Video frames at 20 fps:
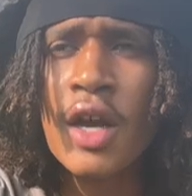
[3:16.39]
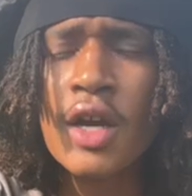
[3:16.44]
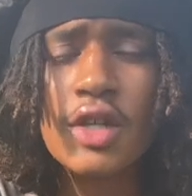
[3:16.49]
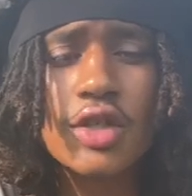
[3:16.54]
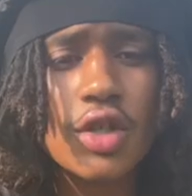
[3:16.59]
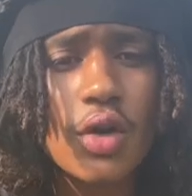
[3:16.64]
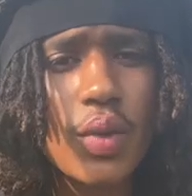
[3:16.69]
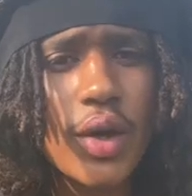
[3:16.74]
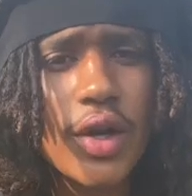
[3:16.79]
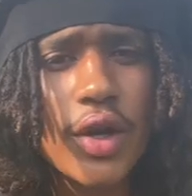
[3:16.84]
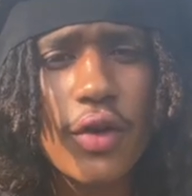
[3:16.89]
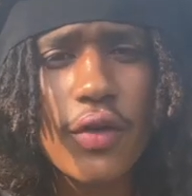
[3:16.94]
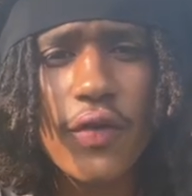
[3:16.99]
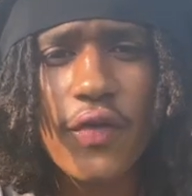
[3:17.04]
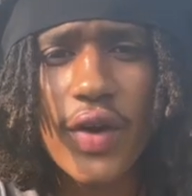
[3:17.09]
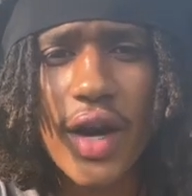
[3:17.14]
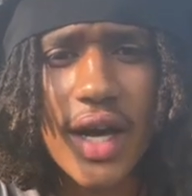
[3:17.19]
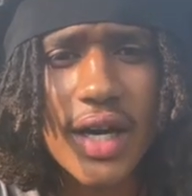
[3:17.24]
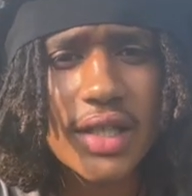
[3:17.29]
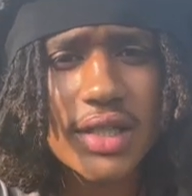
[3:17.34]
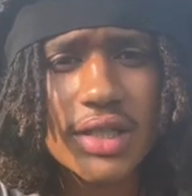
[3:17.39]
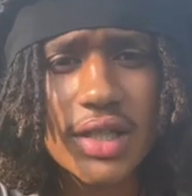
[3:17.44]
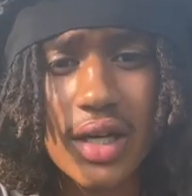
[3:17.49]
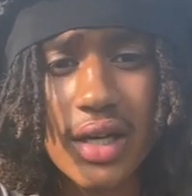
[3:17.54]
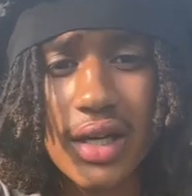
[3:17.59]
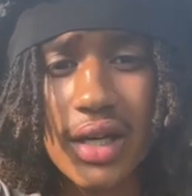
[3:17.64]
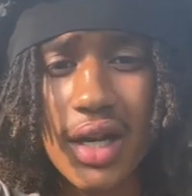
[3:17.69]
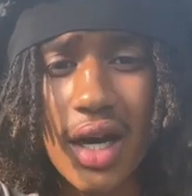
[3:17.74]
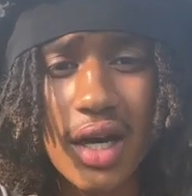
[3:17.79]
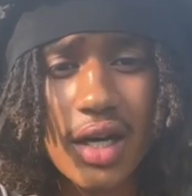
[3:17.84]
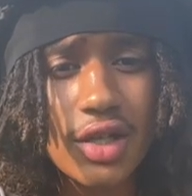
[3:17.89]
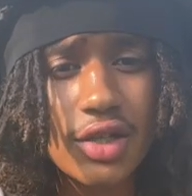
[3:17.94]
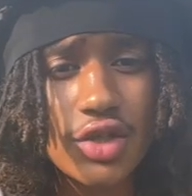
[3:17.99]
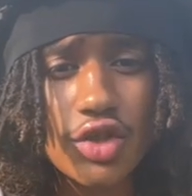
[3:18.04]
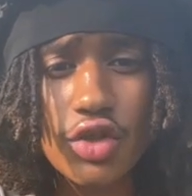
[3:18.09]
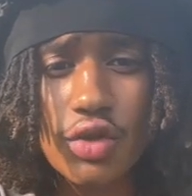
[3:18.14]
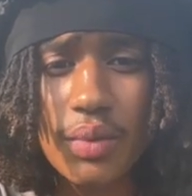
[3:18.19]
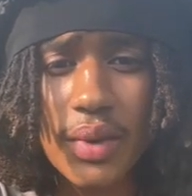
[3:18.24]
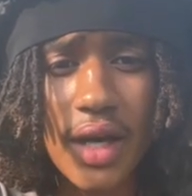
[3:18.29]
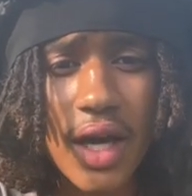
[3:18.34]
So when you're fasting, not
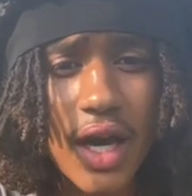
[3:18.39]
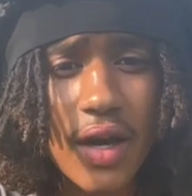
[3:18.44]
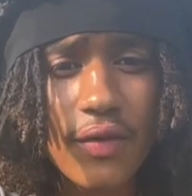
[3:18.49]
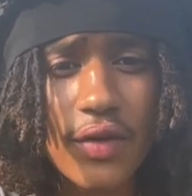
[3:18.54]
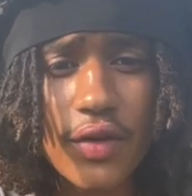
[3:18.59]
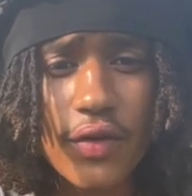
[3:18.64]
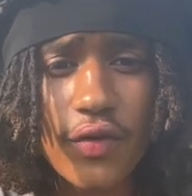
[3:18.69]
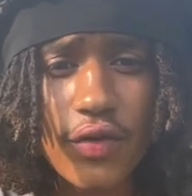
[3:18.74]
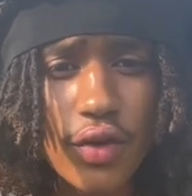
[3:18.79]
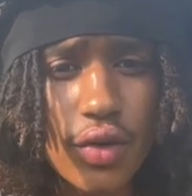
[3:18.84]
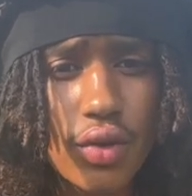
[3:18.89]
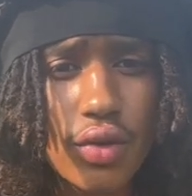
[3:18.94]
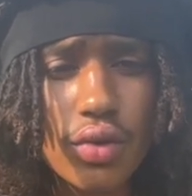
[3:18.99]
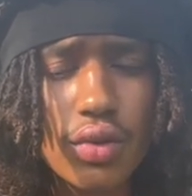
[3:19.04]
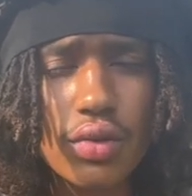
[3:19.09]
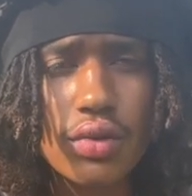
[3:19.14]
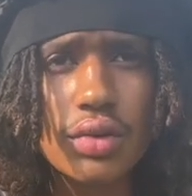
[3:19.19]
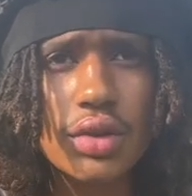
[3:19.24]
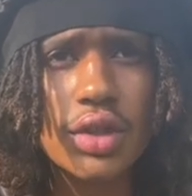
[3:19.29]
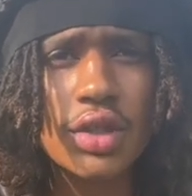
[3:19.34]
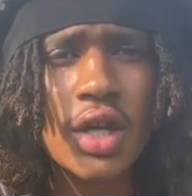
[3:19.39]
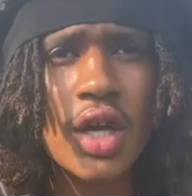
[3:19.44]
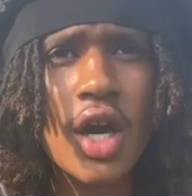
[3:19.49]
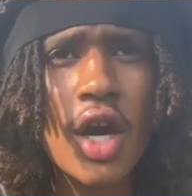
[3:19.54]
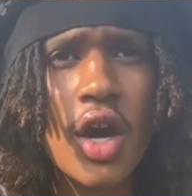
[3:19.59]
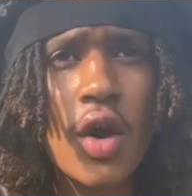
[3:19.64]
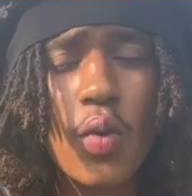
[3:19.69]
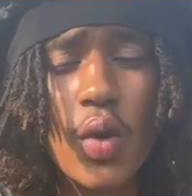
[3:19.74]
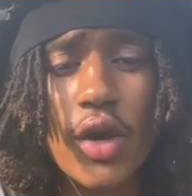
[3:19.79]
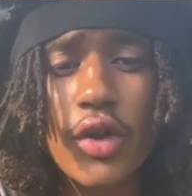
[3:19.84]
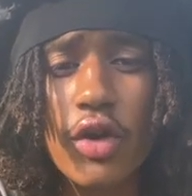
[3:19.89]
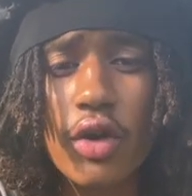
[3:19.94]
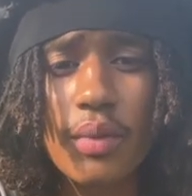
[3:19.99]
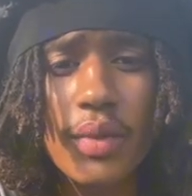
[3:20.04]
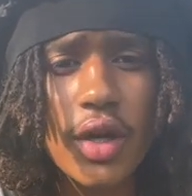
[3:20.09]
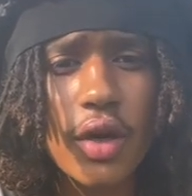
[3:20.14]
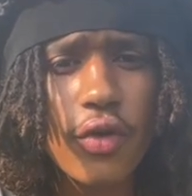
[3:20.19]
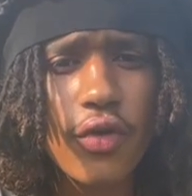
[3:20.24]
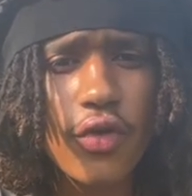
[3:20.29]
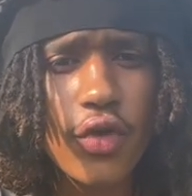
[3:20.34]
consuming heavy foods, whether it
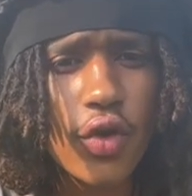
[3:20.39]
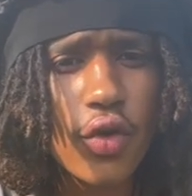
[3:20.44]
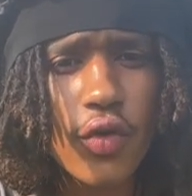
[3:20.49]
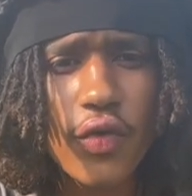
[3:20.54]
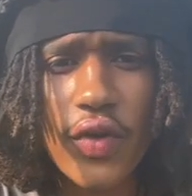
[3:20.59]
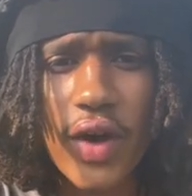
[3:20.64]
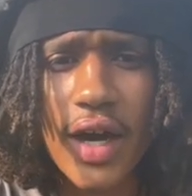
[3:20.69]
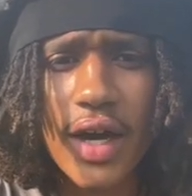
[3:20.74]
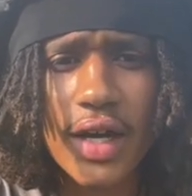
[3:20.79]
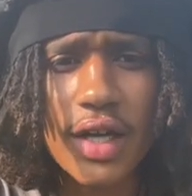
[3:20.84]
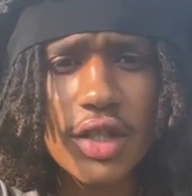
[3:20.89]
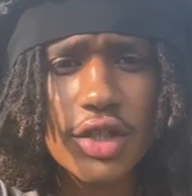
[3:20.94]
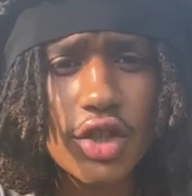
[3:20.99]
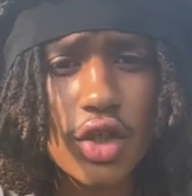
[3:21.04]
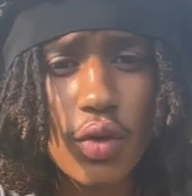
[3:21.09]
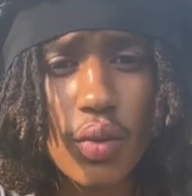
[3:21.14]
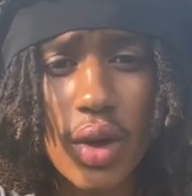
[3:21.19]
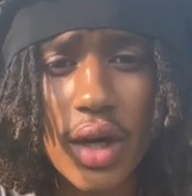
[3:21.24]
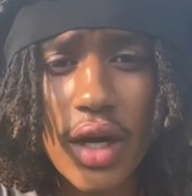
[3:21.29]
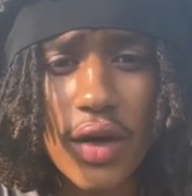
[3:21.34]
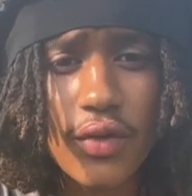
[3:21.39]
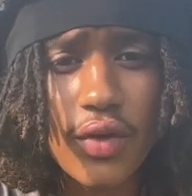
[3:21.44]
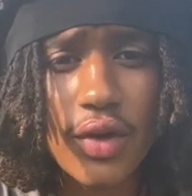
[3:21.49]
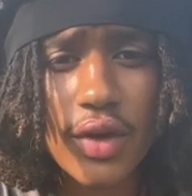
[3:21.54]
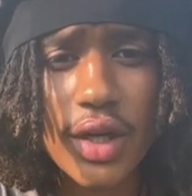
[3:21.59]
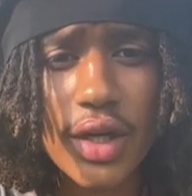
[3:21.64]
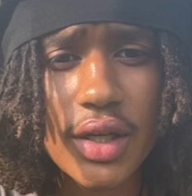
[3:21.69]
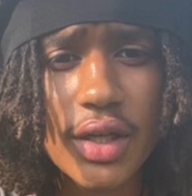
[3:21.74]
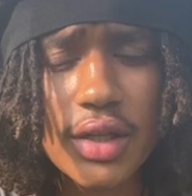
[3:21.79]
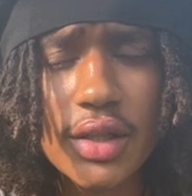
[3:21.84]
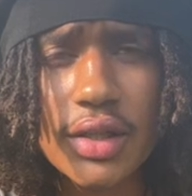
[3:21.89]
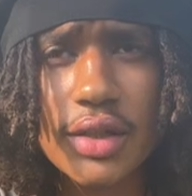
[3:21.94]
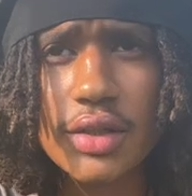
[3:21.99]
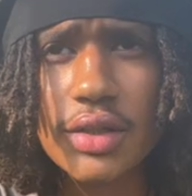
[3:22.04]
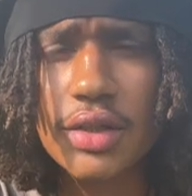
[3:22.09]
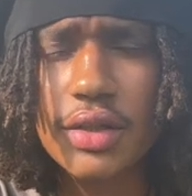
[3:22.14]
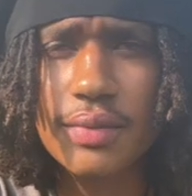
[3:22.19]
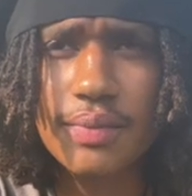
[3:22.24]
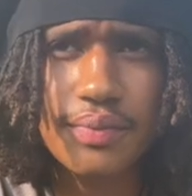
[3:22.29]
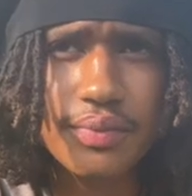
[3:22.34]
be a fruit fast or whatever it
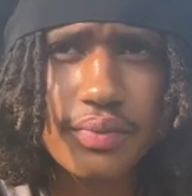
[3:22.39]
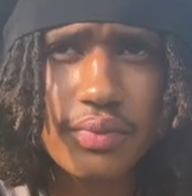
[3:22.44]
is,